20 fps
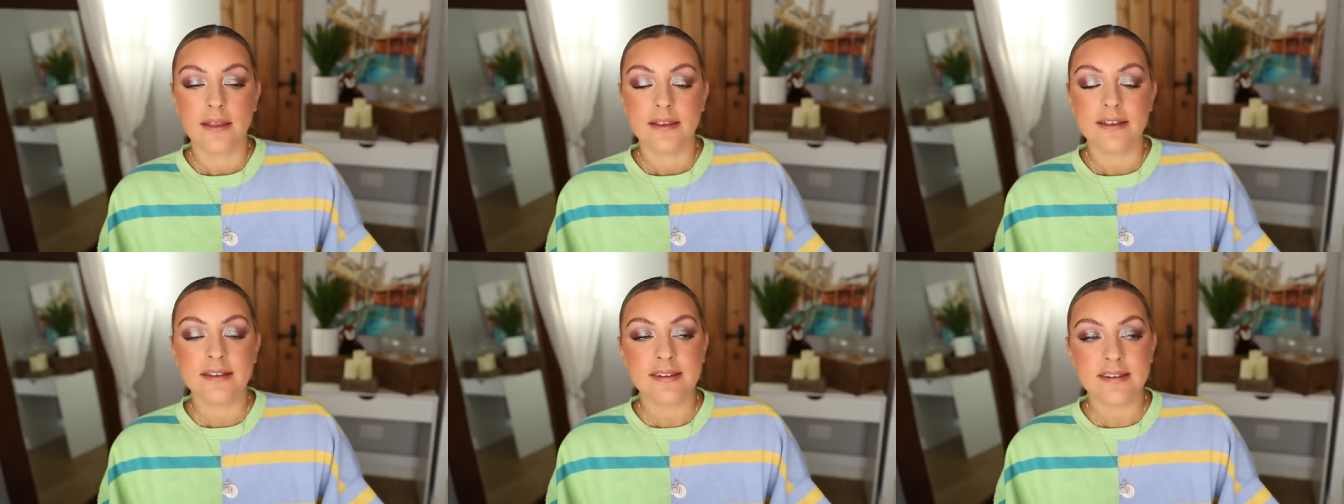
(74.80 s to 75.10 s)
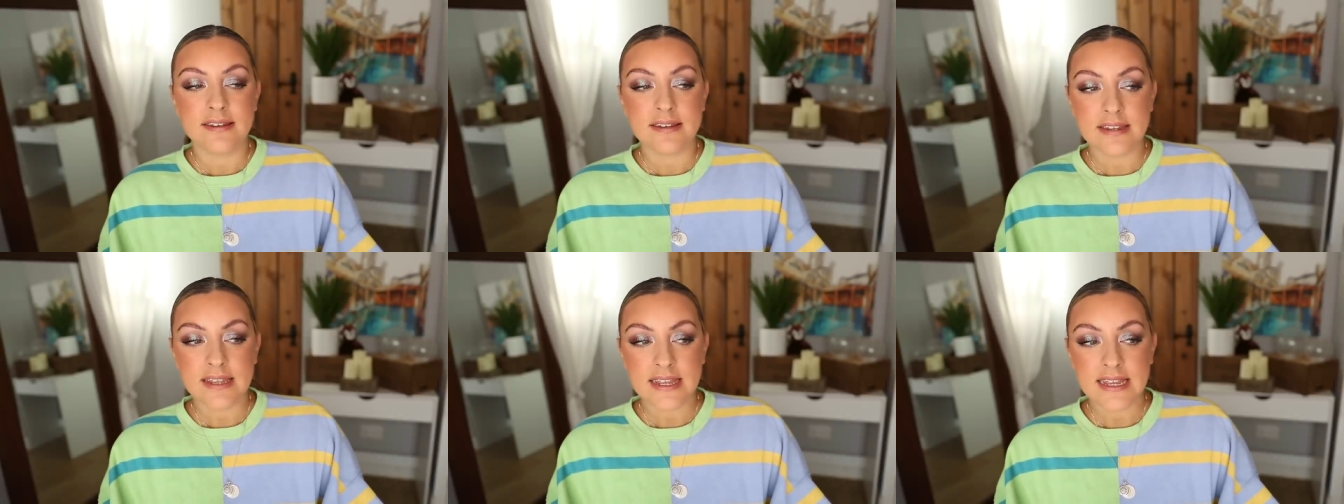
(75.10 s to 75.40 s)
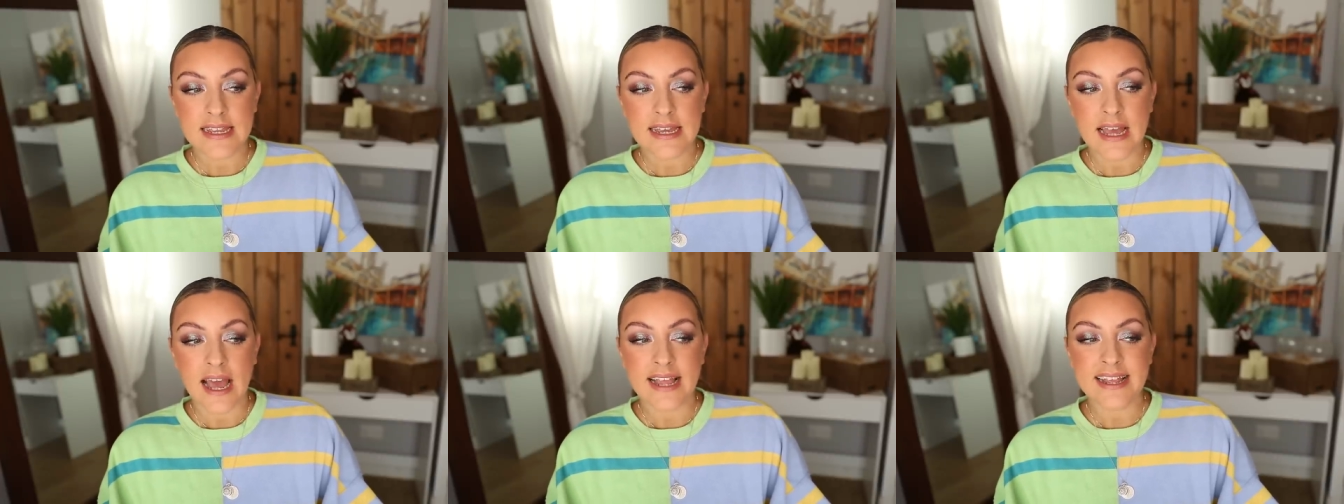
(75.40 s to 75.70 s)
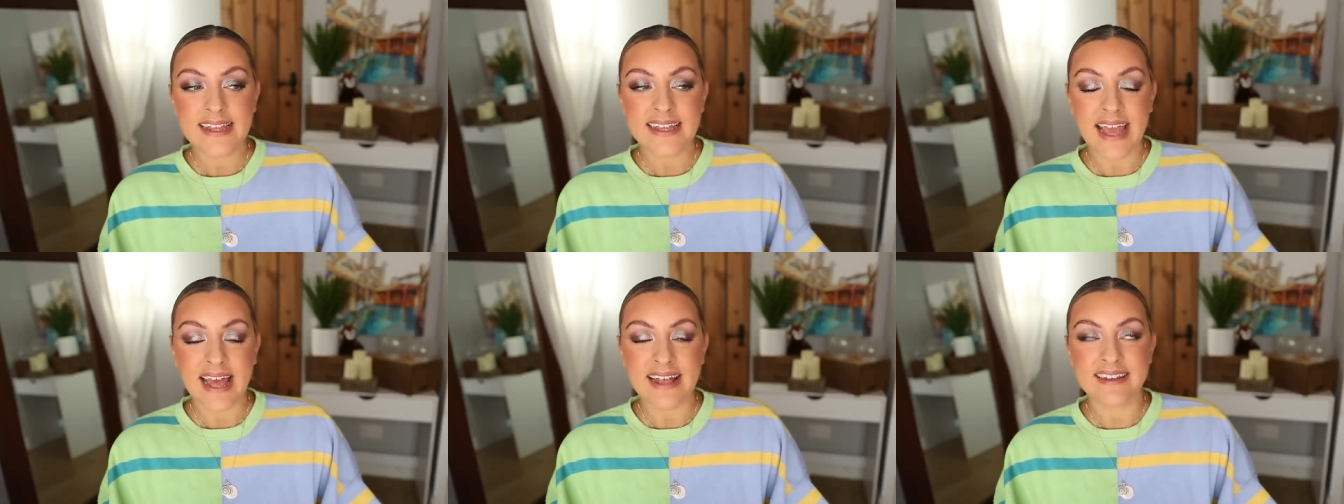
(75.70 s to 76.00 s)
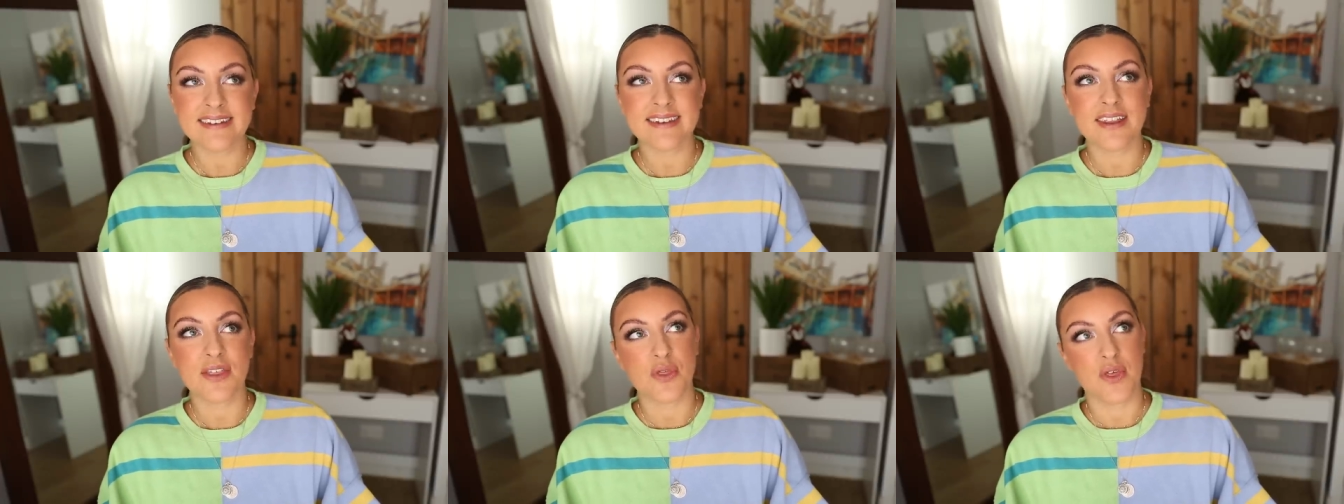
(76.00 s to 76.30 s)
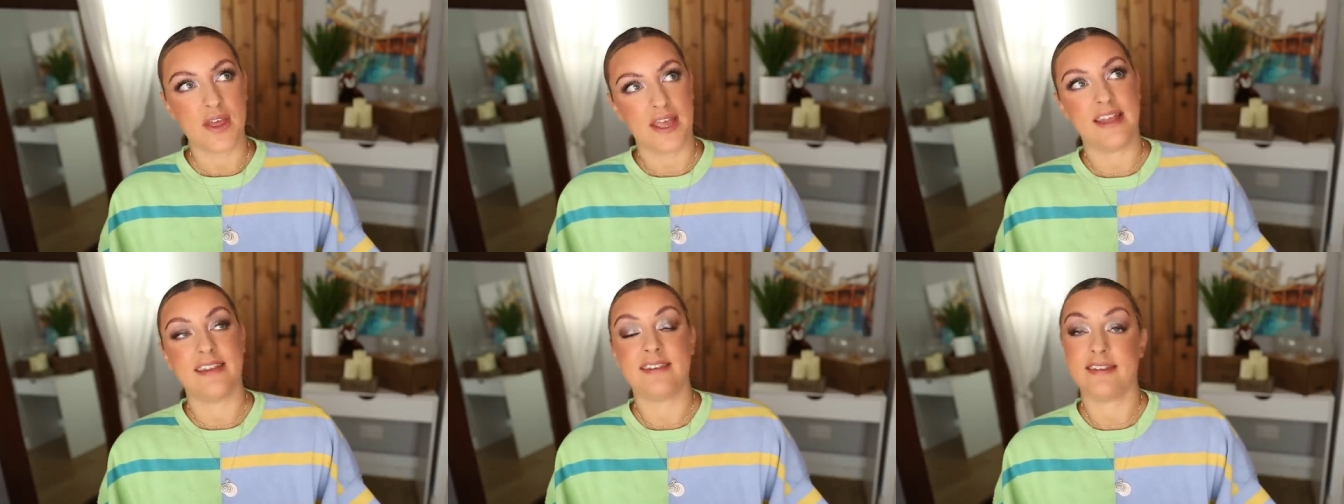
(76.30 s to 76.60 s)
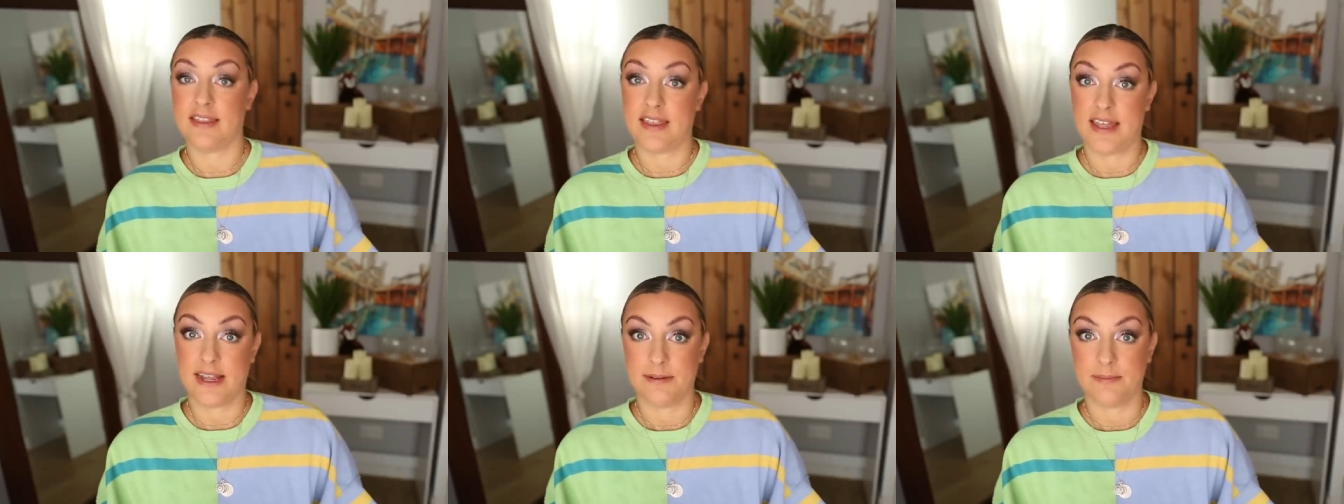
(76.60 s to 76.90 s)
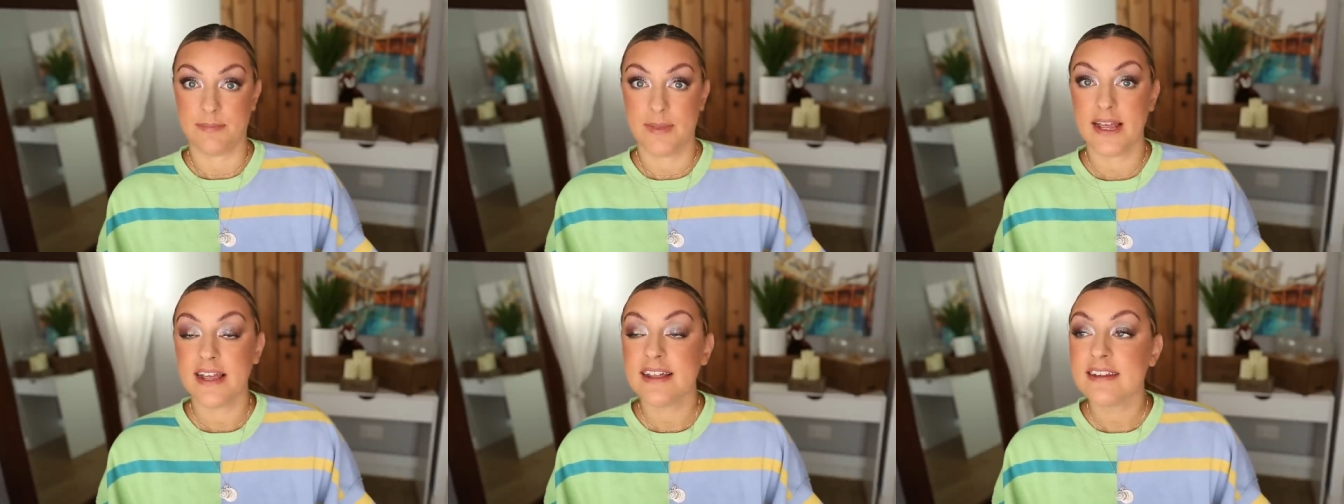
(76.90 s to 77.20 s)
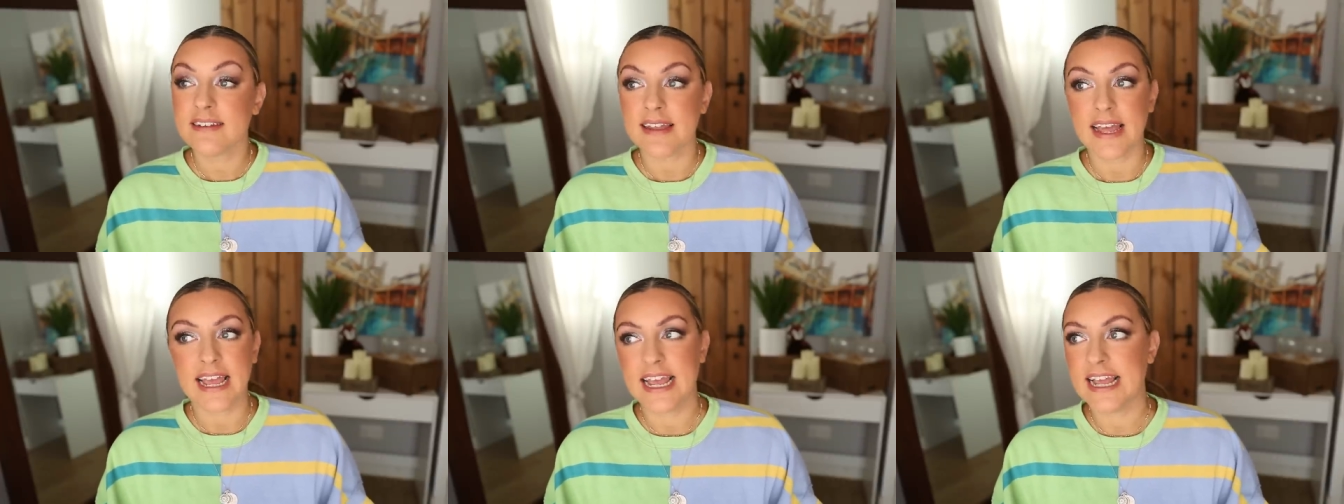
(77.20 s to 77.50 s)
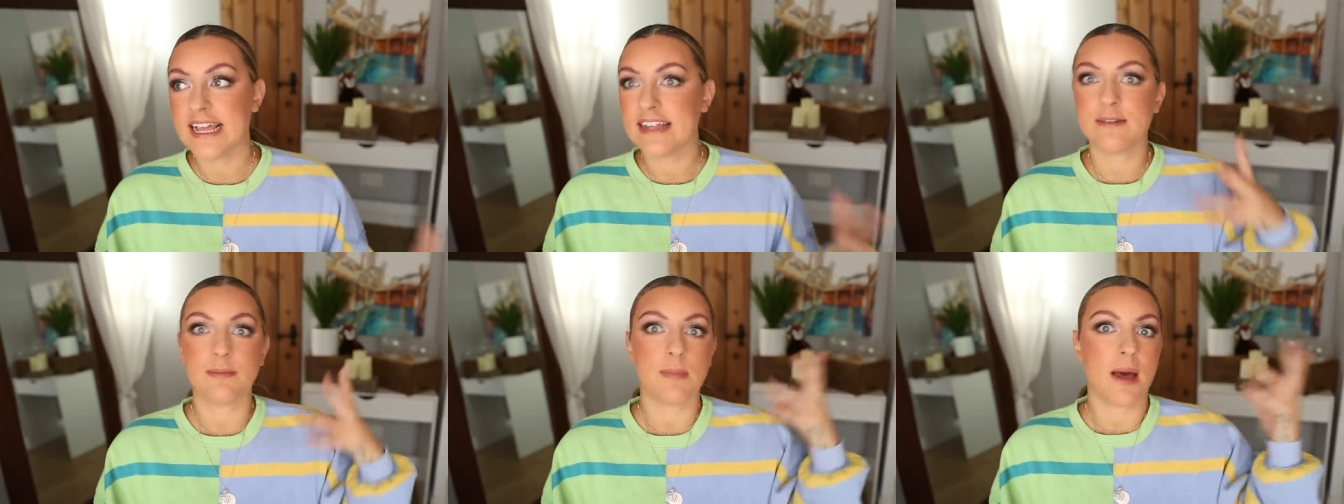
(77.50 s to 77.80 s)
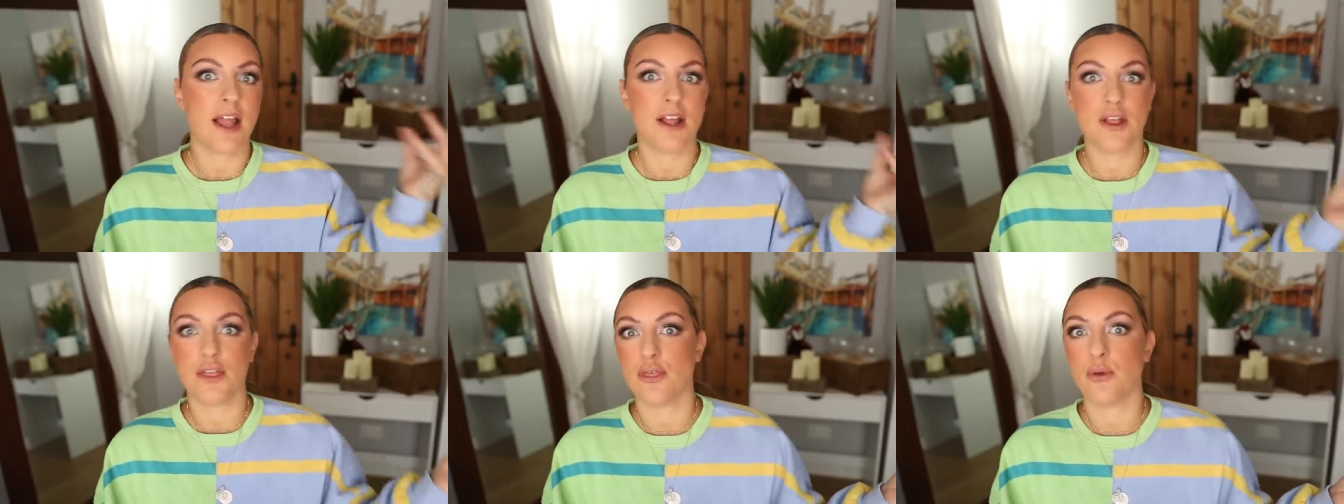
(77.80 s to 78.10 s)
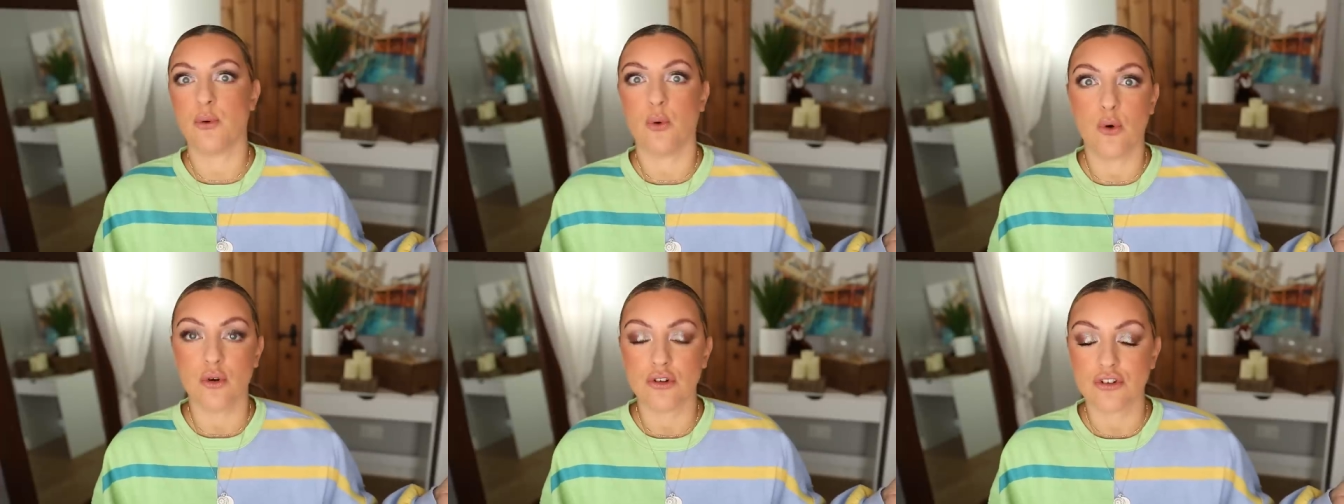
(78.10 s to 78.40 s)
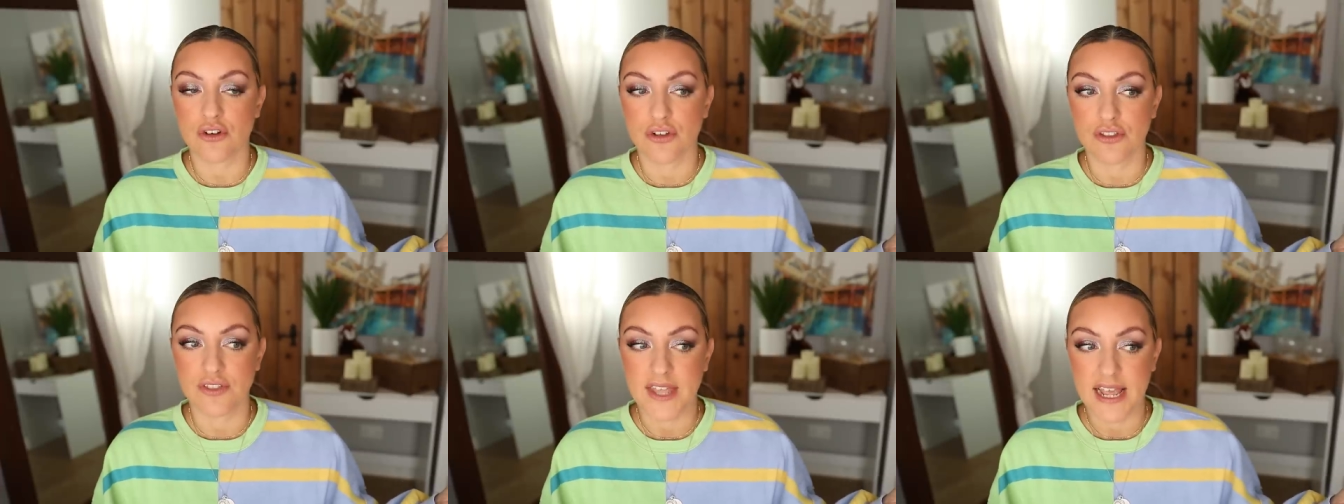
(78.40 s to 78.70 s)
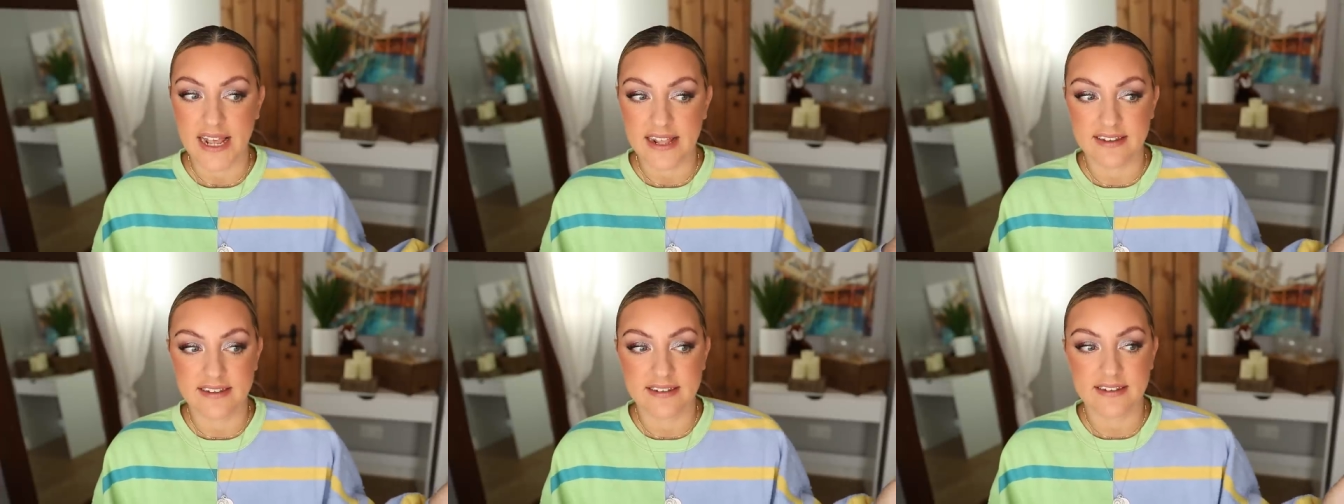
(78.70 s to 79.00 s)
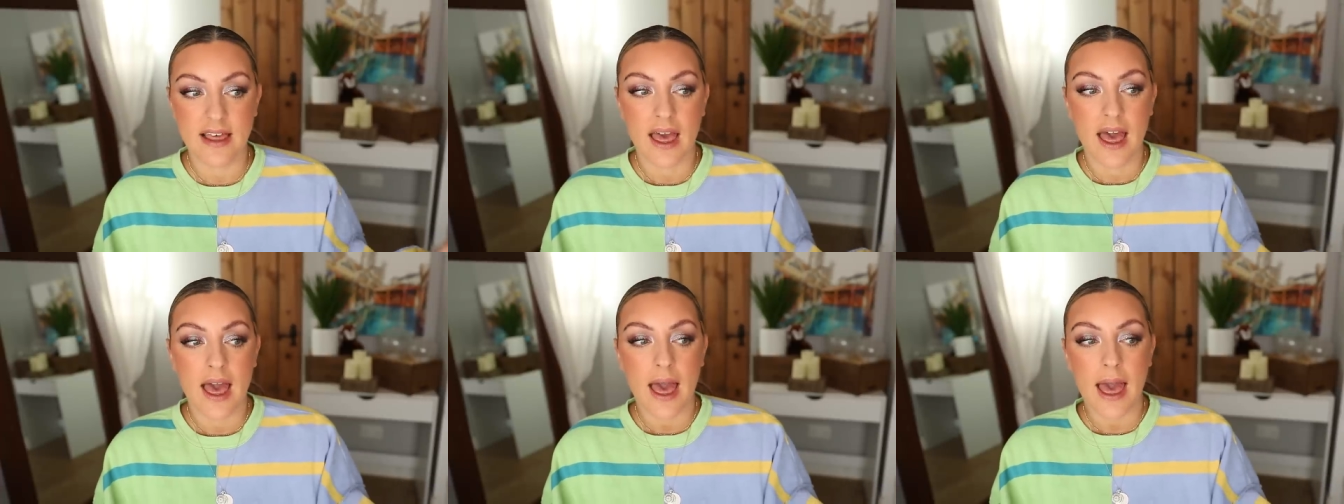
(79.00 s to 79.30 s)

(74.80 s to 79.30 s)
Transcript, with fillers: You see, I guess the th here's the thing. Here's here's my thought on this.